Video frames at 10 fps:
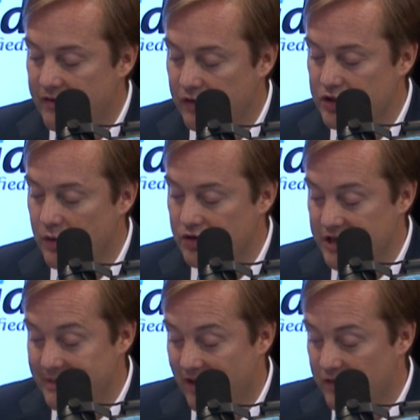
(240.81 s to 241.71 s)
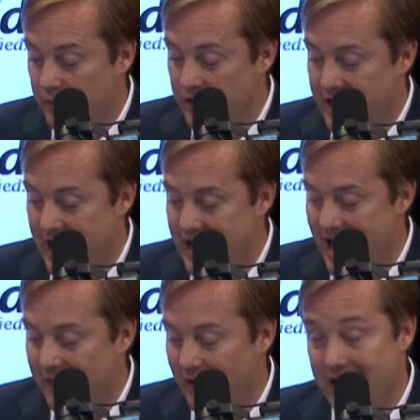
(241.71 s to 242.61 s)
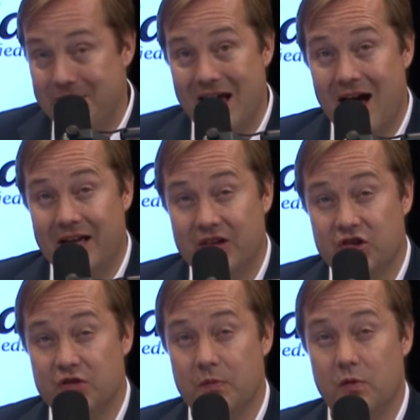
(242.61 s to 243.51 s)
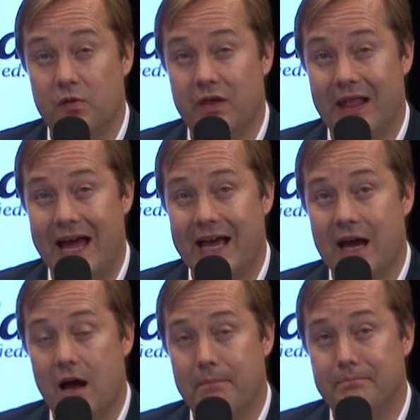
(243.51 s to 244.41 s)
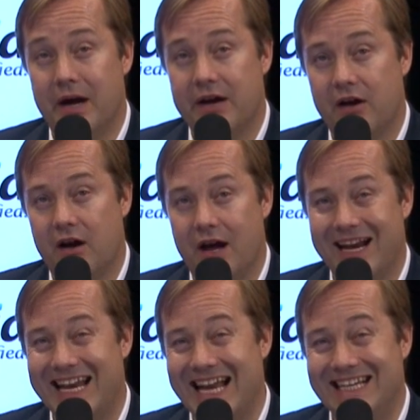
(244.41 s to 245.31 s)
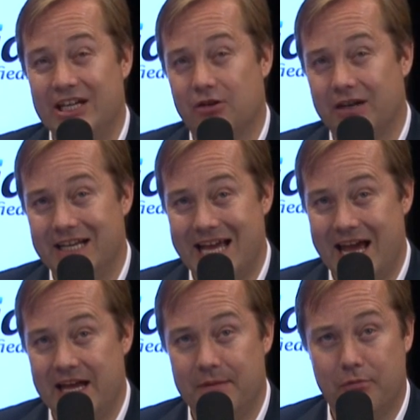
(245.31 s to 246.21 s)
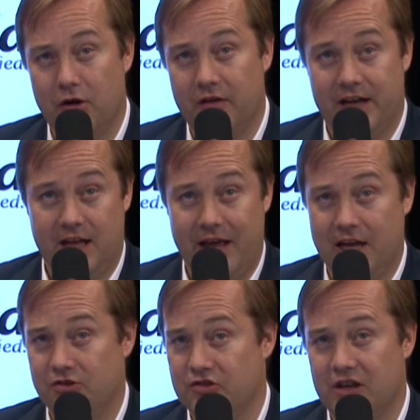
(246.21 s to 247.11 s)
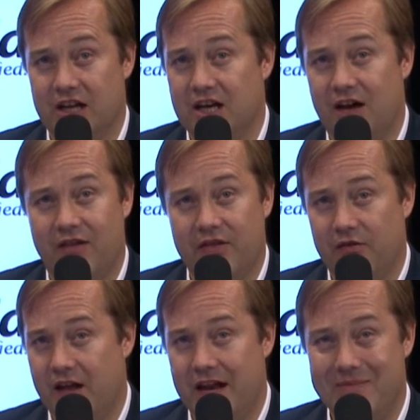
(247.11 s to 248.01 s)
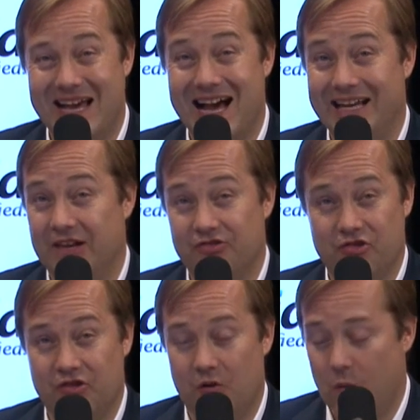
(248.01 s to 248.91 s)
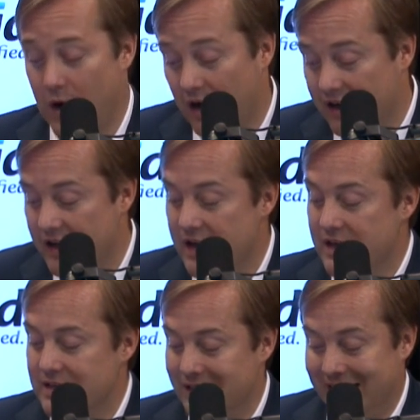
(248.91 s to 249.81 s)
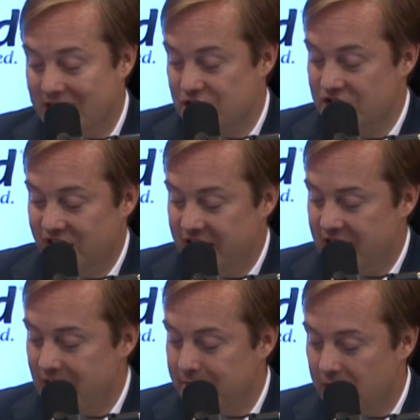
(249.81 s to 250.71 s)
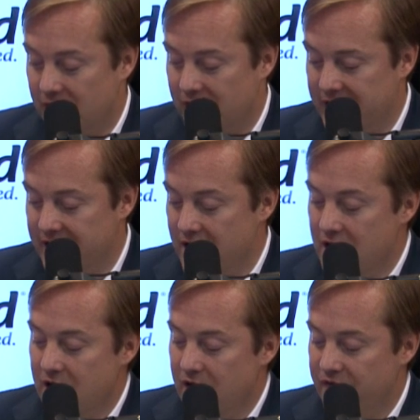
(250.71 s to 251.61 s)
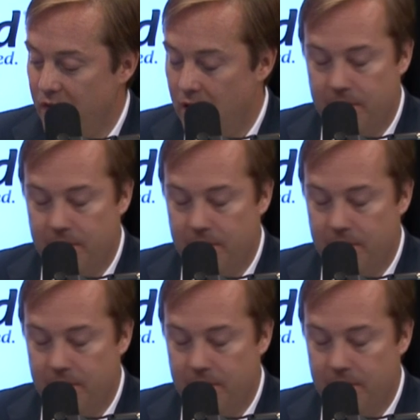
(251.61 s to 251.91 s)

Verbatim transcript: for 200 emails per day, and their API is smooth like butter on a 90 degree day in Brooklyn. Like you're just going to cut right through that API, and it's just going to work deliciously and buttery. At, the, for,